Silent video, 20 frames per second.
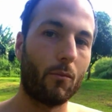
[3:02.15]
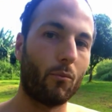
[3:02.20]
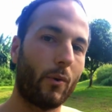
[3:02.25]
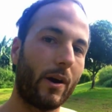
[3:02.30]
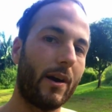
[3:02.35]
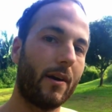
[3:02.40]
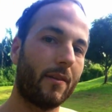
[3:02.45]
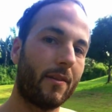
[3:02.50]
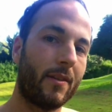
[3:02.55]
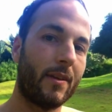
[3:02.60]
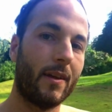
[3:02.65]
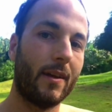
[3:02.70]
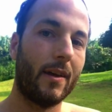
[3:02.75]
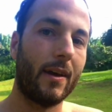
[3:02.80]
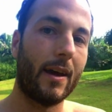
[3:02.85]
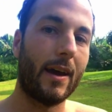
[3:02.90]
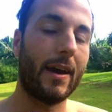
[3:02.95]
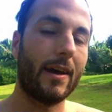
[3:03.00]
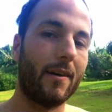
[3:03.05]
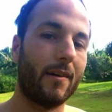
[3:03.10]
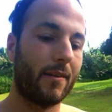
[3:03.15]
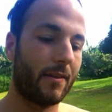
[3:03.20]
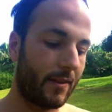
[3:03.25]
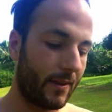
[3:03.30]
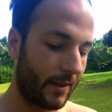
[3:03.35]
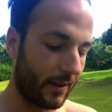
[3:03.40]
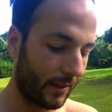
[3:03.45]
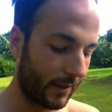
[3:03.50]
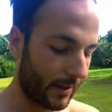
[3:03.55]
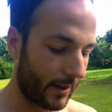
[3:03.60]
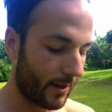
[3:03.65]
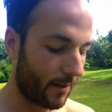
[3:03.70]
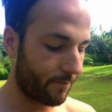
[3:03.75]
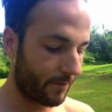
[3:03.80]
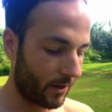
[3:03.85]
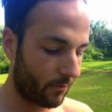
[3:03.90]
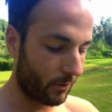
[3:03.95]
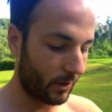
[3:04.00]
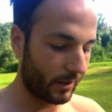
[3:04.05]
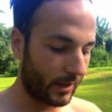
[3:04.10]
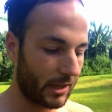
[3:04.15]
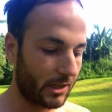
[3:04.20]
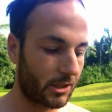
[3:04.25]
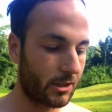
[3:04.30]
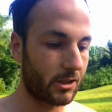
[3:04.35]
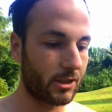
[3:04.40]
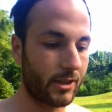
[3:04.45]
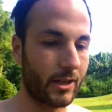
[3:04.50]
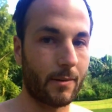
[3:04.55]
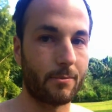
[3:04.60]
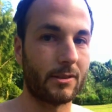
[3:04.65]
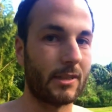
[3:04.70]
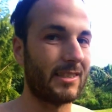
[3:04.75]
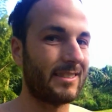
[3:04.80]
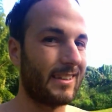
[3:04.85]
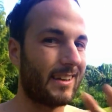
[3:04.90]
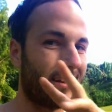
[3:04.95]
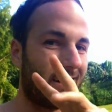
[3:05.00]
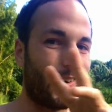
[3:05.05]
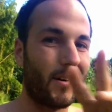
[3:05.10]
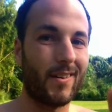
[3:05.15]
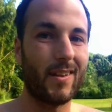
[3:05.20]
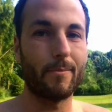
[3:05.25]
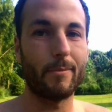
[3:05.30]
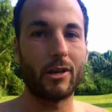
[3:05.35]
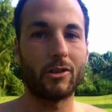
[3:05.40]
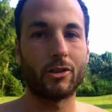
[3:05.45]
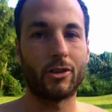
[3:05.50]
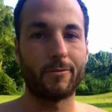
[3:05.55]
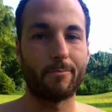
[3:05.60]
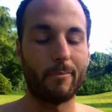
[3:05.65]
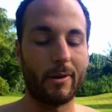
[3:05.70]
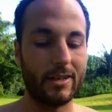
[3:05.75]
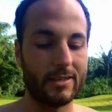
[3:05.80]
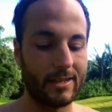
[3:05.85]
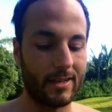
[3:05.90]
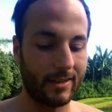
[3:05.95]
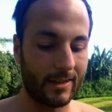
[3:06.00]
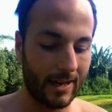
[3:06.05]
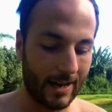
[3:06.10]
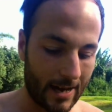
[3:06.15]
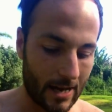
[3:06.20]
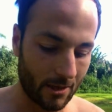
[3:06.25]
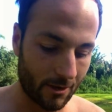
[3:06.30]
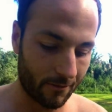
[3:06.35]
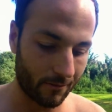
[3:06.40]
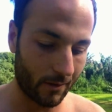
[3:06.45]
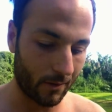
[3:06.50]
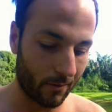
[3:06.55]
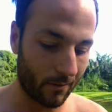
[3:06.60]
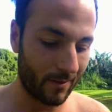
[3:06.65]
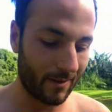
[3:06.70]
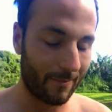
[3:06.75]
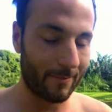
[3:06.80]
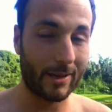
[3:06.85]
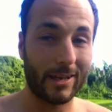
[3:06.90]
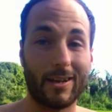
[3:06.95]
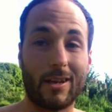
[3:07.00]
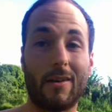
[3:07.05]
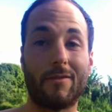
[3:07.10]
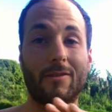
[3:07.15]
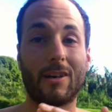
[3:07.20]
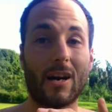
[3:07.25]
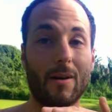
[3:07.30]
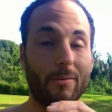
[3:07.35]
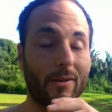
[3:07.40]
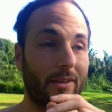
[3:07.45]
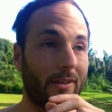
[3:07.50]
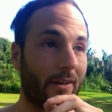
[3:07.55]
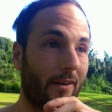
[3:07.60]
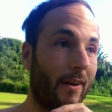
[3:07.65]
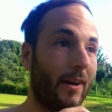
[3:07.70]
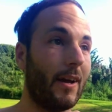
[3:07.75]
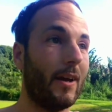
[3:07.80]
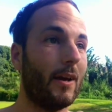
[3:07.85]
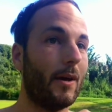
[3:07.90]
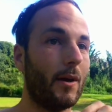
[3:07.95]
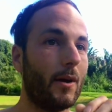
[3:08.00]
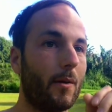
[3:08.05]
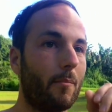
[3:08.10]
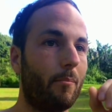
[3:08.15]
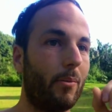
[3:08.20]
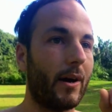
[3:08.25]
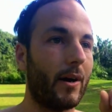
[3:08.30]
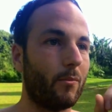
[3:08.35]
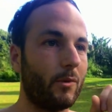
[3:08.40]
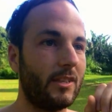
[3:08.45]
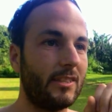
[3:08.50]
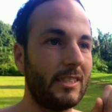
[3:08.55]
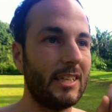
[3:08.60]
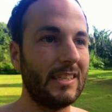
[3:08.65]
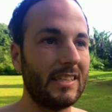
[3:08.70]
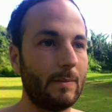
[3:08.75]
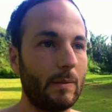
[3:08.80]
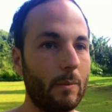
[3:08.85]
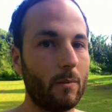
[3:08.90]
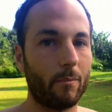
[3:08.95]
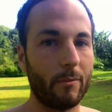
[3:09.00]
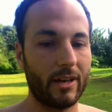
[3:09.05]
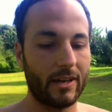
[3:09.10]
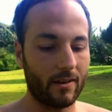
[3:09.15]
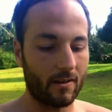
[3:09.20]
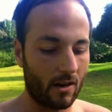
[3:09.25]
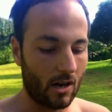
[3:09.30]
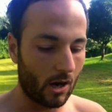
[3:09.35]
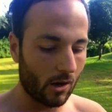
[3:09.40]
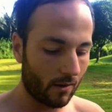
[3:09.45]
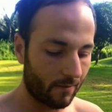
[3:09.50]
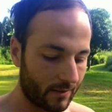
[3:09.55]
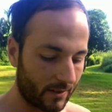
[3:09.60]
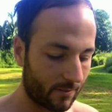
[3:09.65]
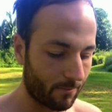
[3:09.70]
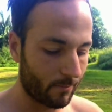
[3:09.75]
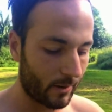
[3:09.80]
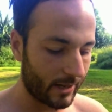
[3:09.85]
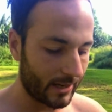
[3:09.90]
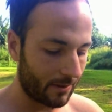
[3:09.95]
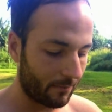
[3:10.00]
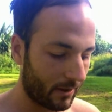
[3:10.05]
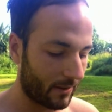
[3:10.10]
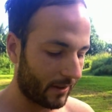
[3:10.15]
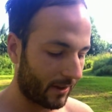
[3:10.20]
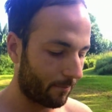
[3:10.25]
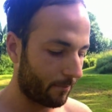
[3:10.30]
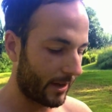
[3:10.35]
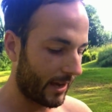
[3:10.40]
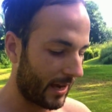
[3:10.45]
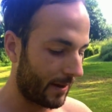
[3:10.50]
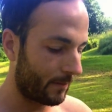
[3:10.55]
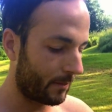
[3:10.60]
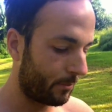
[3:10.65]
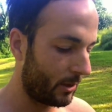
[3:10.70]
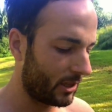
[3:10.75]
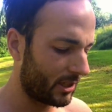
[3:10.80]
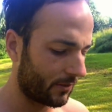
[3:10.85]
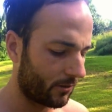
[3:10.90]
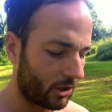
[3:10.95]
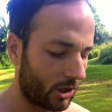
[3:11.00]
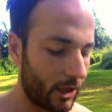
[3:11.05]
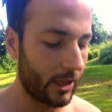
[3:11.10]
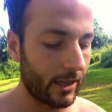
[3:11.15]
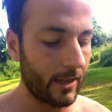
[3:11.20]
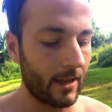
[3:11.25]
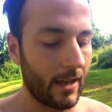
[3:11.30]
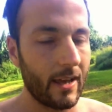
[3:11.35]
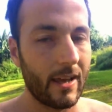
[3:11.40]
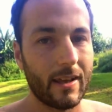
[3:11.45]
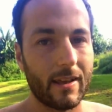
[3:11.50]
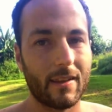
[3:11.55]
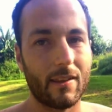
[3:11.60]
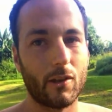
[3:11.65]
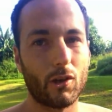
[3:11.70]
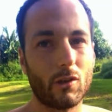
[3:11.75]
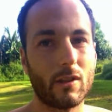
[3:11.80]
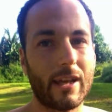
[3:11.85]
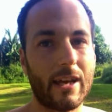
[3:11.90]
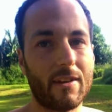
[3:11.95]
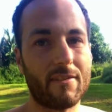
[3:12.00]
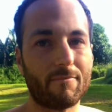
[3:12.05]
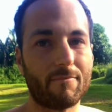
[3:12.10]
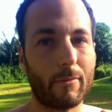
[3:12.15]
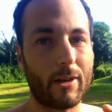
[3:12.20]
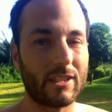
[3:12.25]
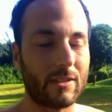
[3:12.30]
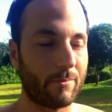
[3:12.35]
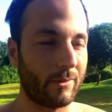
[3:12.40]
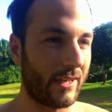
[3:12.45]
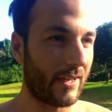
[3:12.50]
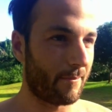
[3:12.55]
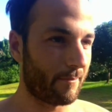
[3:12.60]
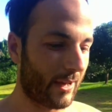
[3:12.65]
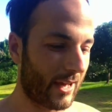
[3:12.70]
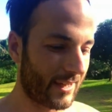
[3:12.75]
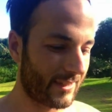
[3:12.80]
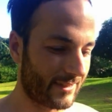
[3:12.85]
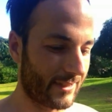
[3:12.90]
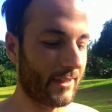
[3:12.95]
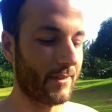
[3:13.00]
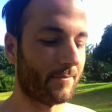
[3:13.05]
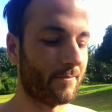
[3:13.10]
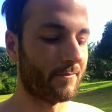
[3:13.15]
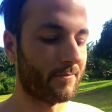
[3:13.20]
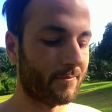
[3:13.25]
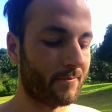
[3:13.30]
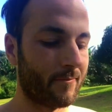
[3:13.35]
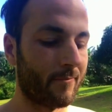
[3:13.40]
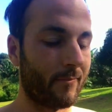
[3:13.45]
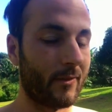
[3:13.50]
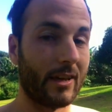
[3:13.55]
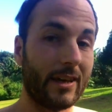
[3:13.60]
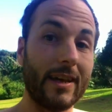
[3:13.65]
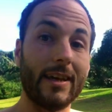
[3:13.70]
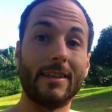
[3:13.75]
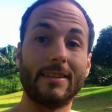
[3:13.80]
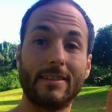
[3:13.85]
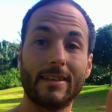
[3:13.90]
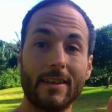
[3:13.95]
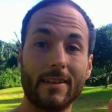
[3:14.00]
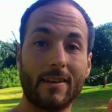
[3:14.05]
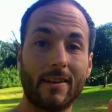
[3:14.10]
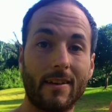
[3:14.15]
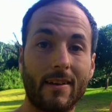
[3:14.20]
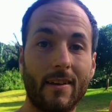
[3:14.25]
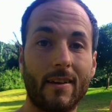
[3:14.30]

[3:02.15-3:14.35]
wealth, health, love, and relationships. It's not all about just money and cash flow. Getting off topic here. But we see these people making all of this money. We think, man, I'm a piece of shit. Their life must be amazing. Is it?